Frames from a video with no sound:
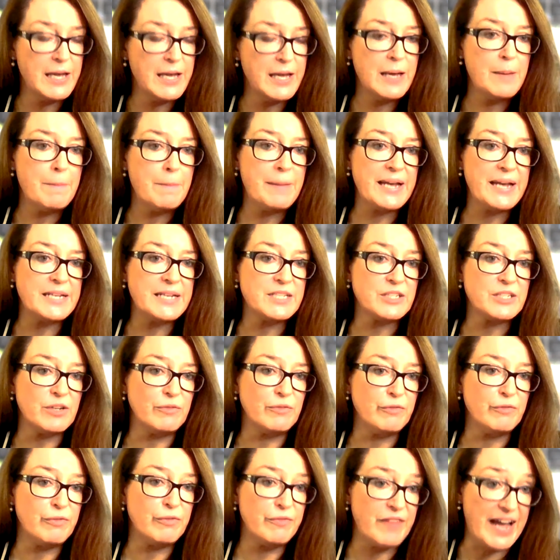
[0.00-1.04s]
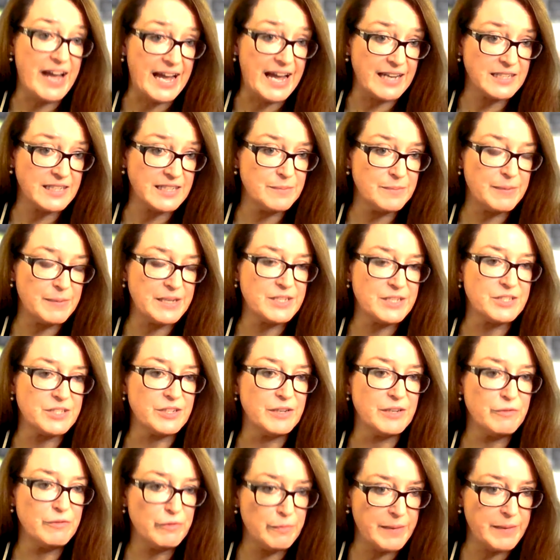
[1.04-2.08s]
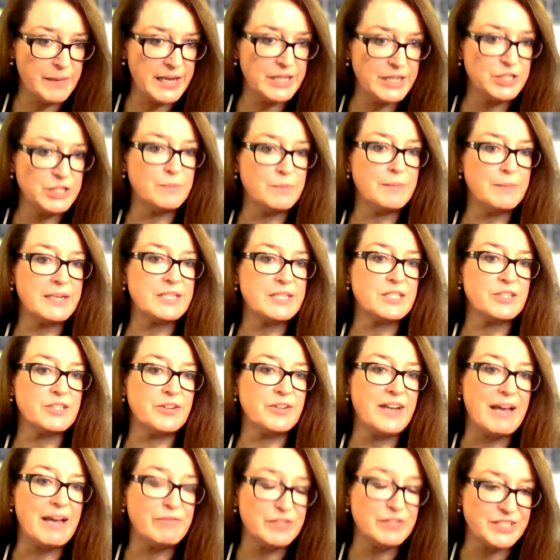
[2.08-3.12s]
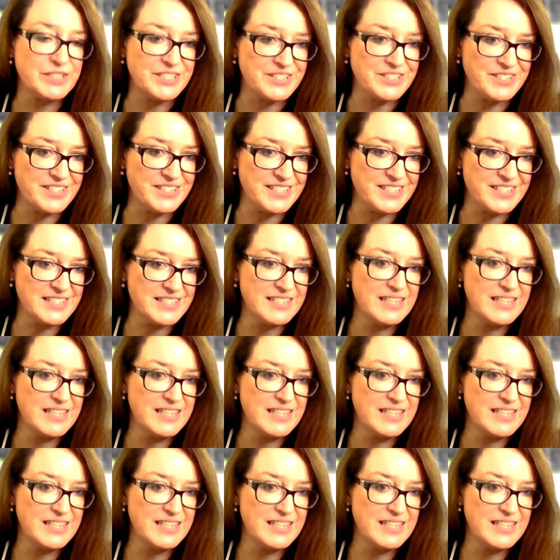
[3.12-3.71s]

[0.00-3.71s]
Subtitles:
based on facts, based on information, based on evidence.